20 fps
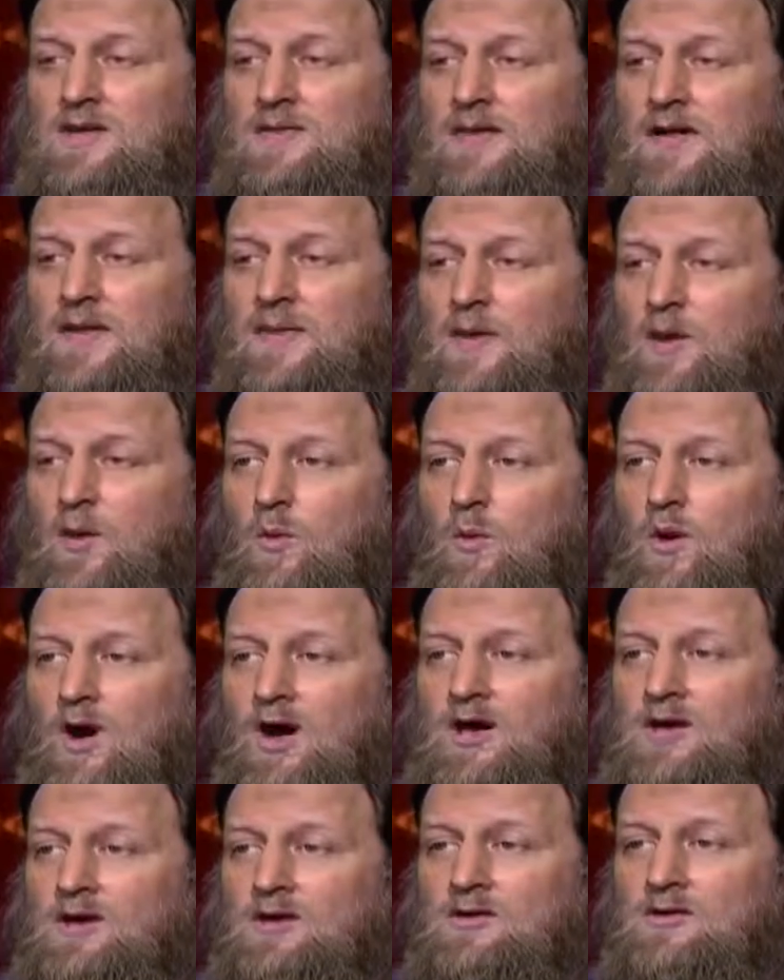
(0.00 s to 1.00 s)
than the
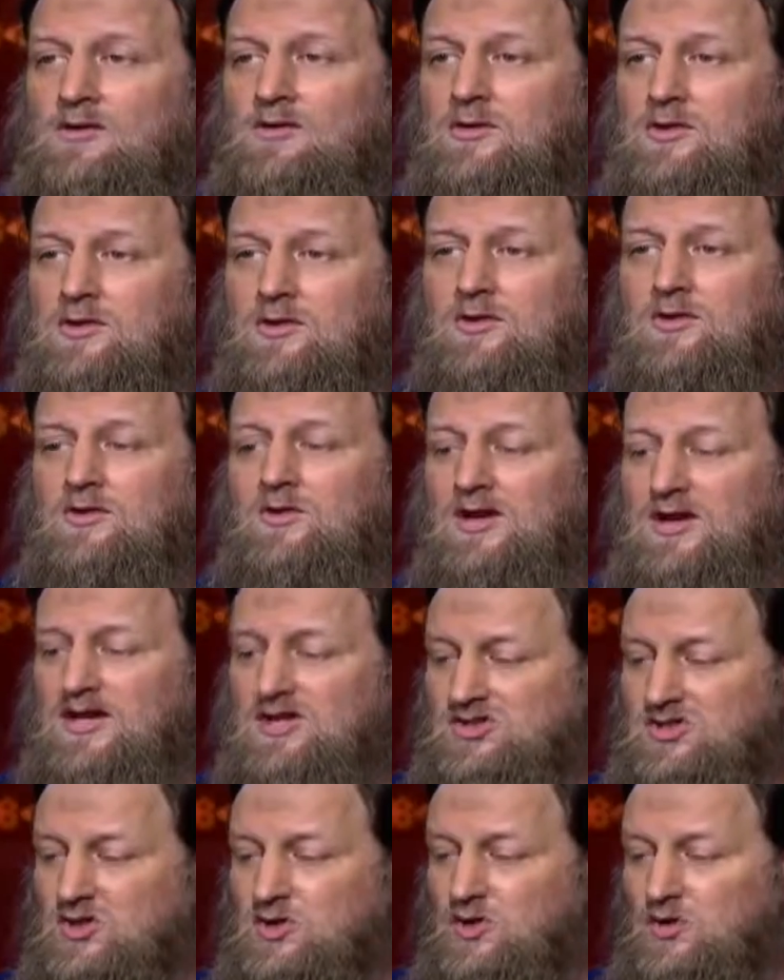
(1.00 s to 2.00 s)
one who
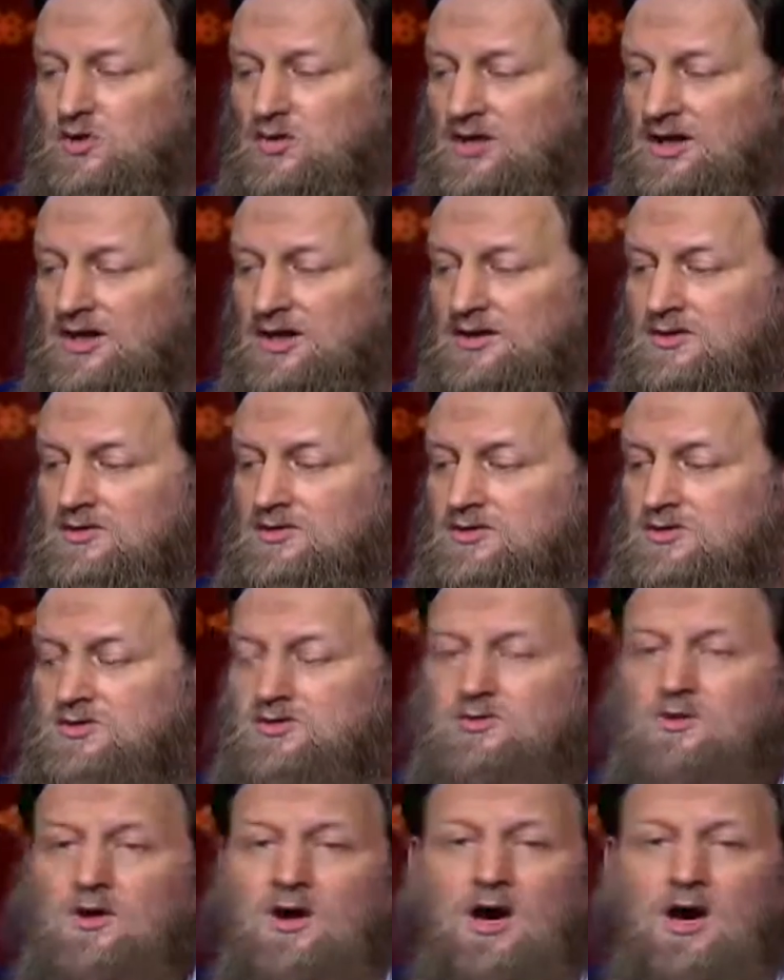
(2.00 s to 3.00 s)
is calling to